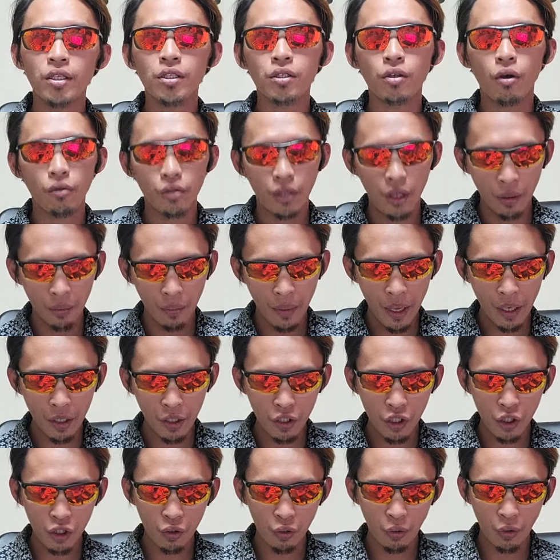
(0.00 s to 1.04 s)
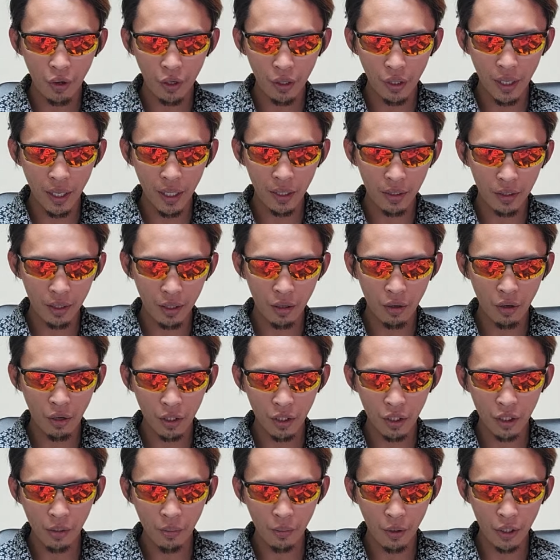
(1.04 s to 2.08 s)
So they're making sure that the
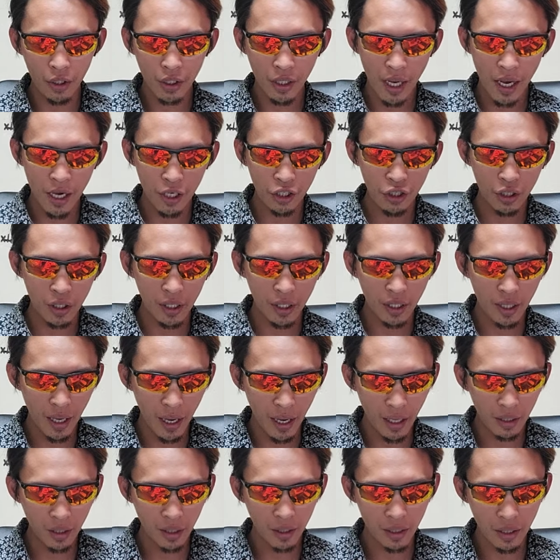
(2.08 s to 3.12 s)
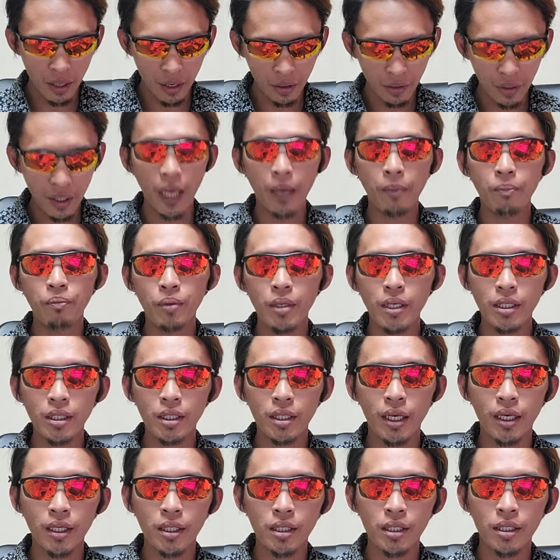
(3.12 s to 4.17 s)
customers actually get their
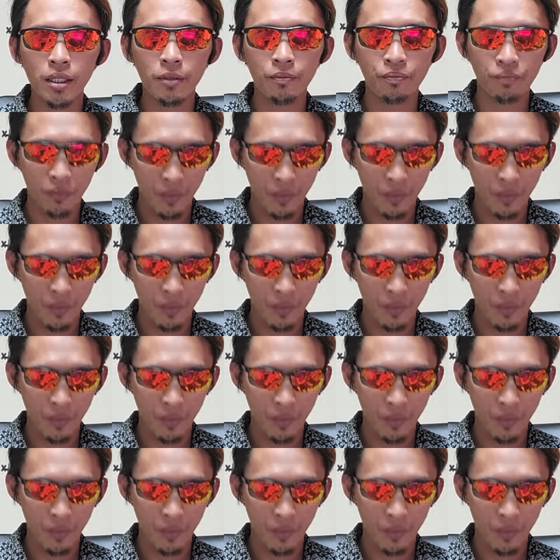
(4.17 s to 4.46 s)
timepieces